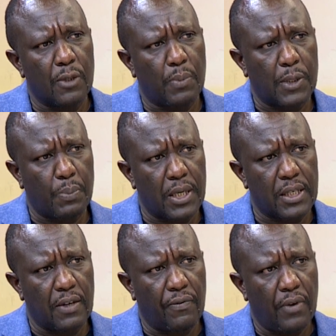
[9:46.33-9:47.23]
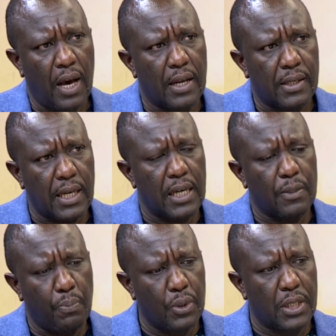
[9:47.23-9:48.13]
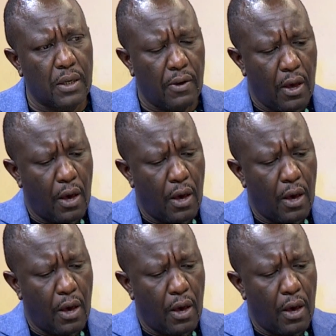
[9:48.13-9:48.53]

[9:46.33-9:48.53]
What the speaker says: perspective and start putting